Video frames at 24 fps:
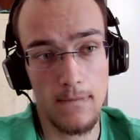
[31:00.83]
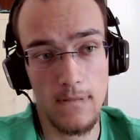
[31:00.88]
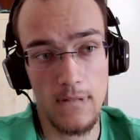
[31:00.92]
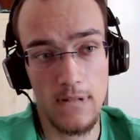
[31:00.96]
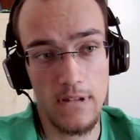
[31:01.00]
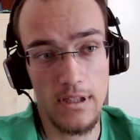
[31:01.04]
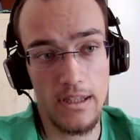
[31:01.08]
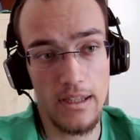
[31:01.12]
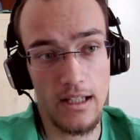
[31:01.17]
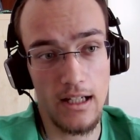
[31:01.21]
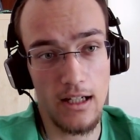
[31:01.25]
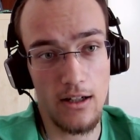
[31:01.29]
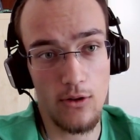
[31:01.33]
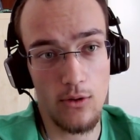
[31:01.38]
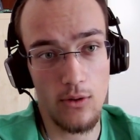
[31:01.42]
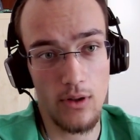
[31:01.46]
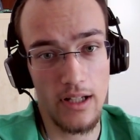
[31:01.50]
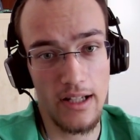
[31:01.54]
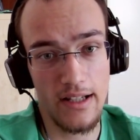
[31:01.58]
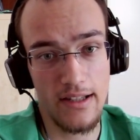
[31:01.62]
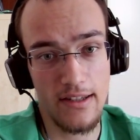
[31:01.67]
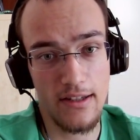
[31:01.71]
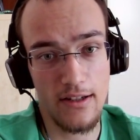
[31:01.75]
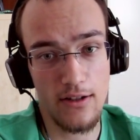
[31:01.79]
Now
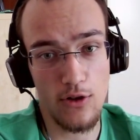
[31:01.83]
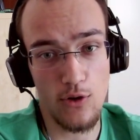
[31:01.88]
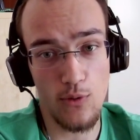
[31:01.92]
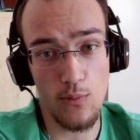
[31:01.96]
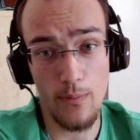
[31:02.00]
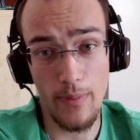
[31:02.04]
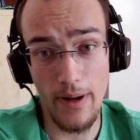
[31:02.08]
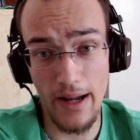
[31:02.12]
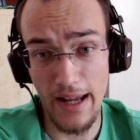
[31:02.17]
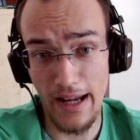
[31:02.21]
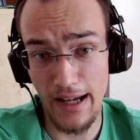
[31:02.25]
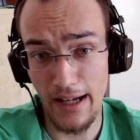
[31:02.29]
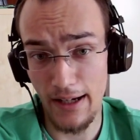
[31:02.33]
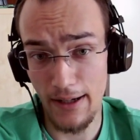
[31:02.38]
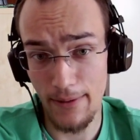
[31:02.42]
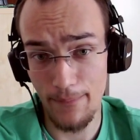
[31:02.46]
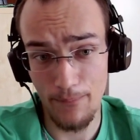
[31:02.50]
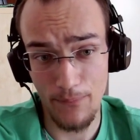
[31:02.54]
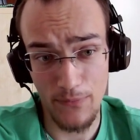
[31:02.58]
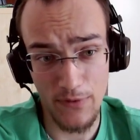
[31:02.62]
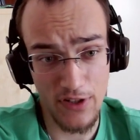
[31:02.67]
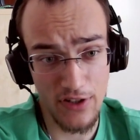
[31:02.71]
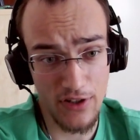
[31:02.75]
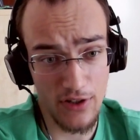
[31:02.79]
let's go back.
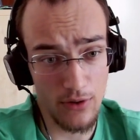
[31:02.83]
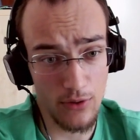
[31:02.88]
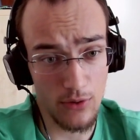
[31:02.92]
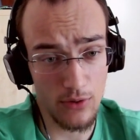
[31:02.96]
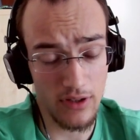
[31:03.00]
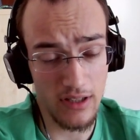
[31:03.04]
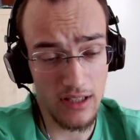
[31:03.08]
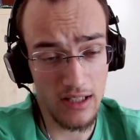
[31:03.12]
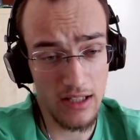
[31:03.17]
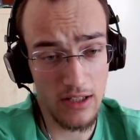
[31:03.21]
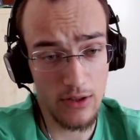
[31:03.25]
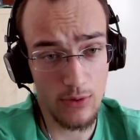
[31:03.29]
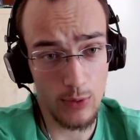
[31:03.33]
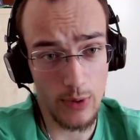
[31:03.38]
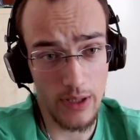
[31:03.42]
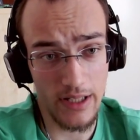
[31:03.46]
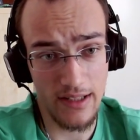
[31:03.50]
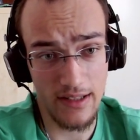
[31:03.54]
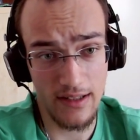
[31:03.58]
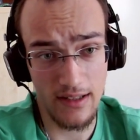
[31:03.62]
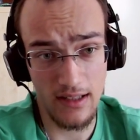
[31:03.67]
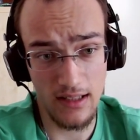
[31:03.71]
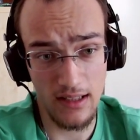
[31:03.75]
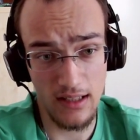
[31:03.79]
So this
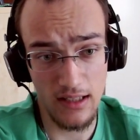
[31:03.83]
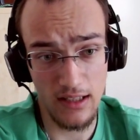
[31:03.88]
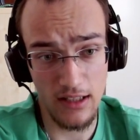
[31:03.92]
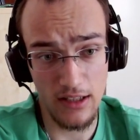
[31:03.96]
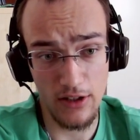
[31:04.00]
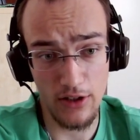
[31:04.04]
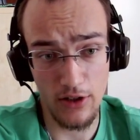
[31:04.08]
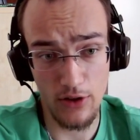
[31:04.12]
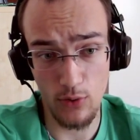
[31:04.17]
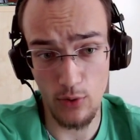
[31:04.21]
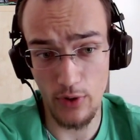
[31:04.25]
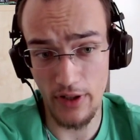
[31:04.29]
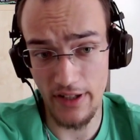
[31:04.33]
was the rook